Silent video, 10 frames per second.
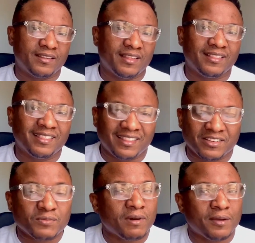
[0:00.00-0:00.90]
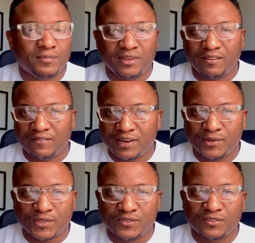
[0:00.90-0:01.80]
then this might be a very
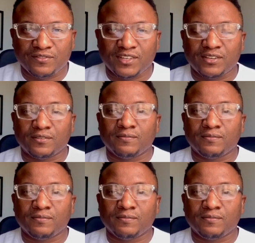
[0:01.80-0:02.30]
useful video.